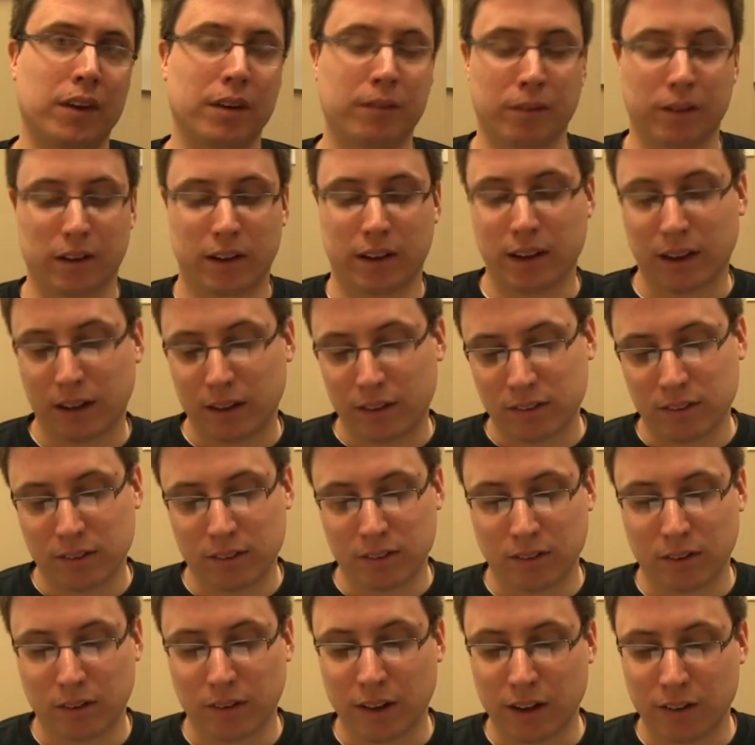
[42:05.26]
the different things,
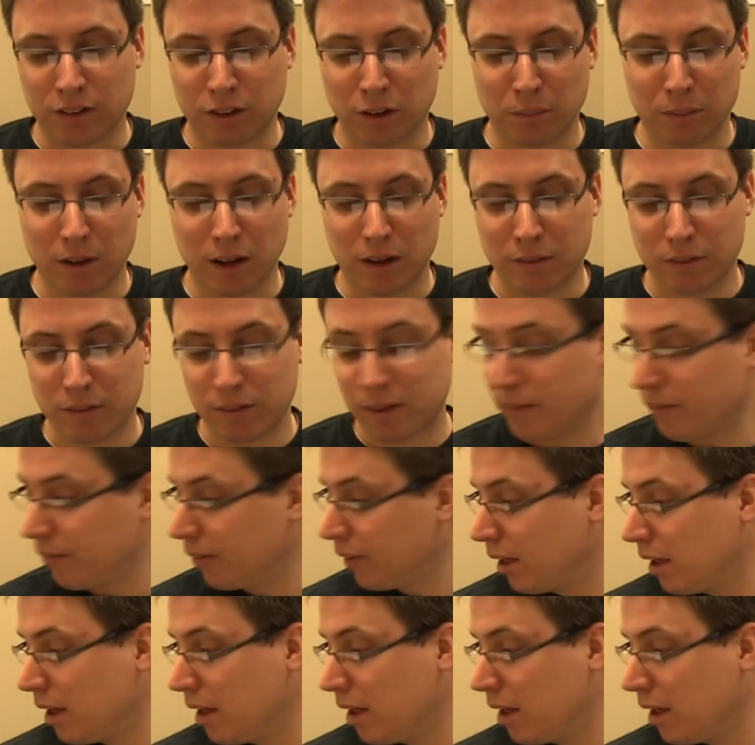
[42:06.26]
and so that turned me off of it.